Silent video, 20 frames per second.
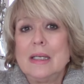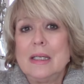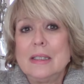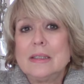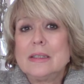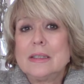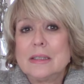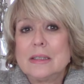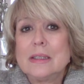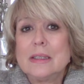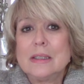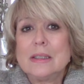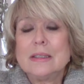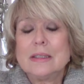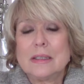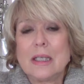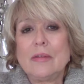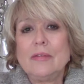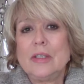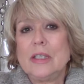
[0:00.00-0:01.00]
it's in the
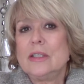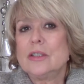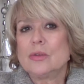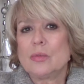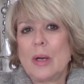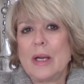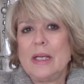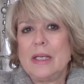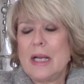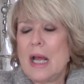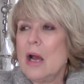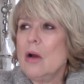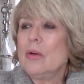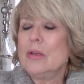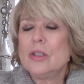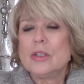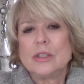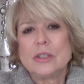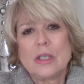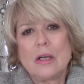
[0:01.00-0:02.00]
70s right now
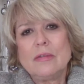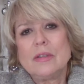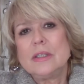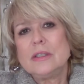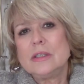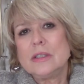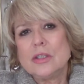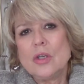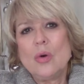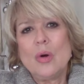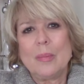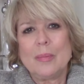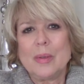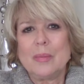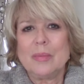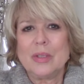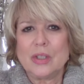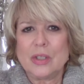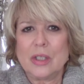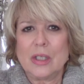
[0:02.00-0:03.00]
and they're shoveling snow up
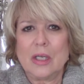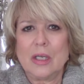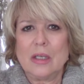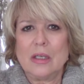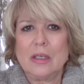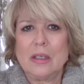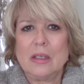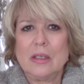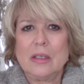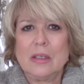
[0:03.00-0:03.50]
in Michigan.